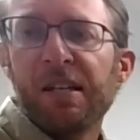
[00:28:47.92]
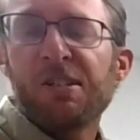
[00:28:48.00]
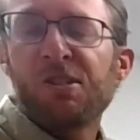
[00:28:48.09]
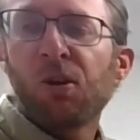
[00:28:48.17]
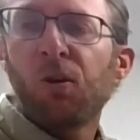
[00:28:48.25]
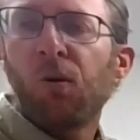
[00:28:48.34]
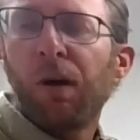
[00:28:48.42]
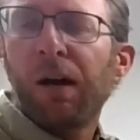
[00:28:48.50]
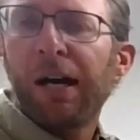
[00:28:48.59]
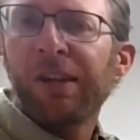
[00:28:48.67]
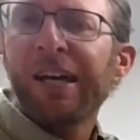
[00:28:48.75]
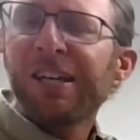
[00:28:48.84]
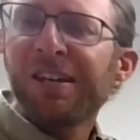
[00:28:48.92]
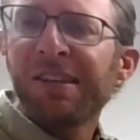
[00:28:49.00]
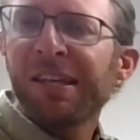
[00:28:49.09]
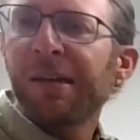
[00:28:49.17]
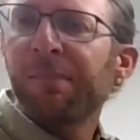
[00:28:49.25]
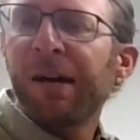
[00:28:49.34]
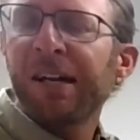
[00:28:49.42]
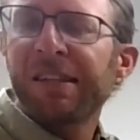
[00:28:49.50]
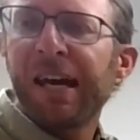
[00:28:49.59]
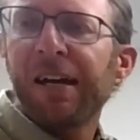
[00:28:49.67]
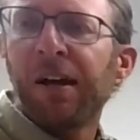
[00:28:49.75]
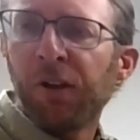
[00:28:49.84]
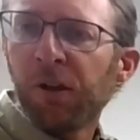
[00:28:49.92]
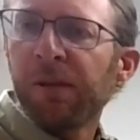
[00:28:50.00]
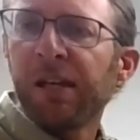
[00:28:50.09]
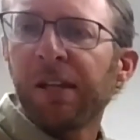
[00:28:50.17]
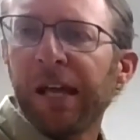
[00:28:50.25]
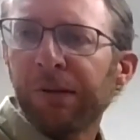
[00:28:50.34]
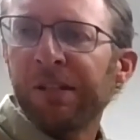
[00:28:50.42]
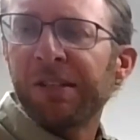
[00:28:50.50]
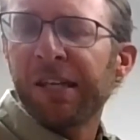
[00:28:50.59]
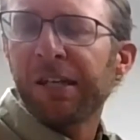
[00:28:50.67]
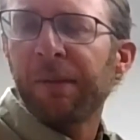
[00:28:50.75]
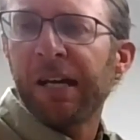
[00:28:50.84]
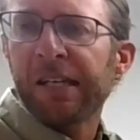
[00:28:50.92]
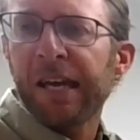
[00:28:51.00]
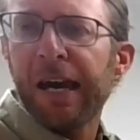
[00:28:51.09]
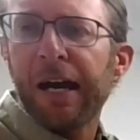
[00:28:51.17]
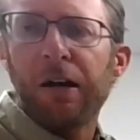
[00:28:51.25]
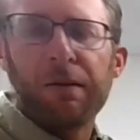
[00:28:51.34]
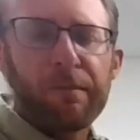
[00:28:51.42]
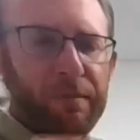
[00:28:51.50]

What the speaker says: So I'd like you to think about that a little bit like we think about a cow,